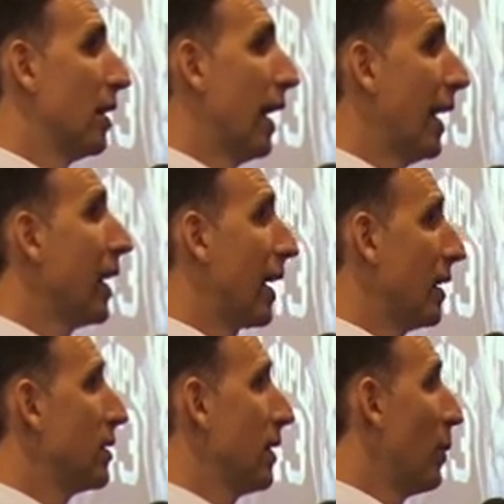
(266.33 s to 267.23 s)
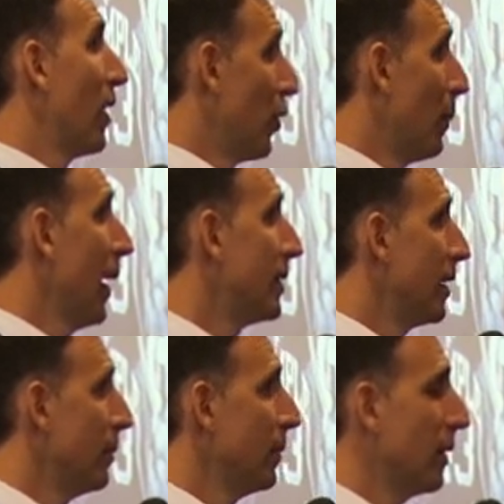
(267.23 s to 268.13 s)
and the kids that play for my
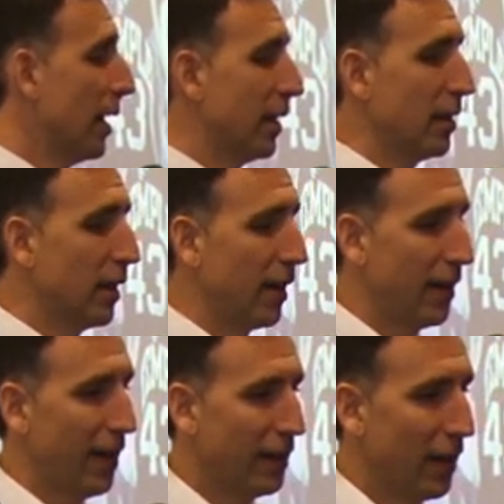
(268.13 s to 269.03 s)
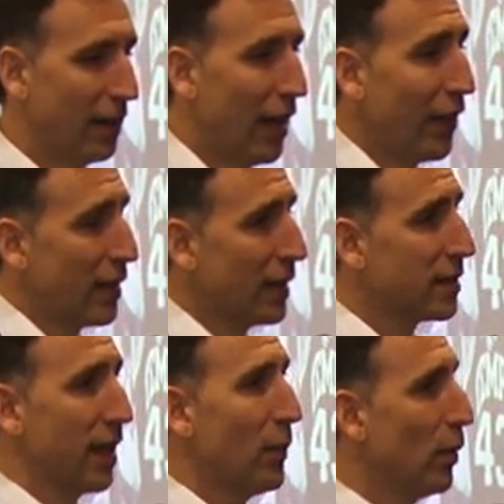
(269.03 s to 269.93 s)
team, and I think
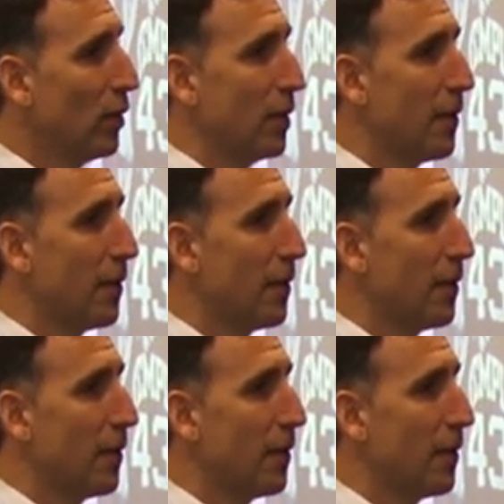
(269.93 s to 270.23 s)
that's Temple.